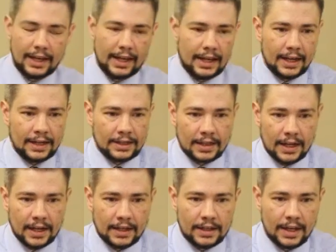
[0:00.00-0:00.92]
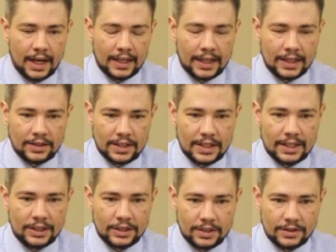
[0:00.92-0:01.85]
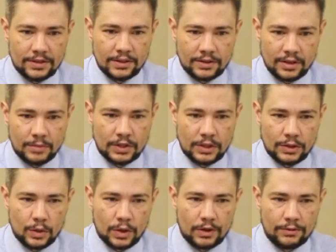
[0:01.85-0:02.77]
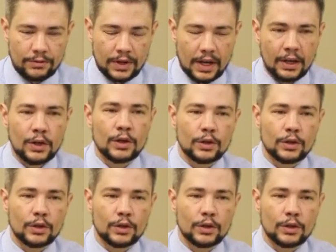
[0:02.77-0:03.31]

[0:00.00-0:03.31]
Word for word: And uh, I like to get into the systems and sort of uh,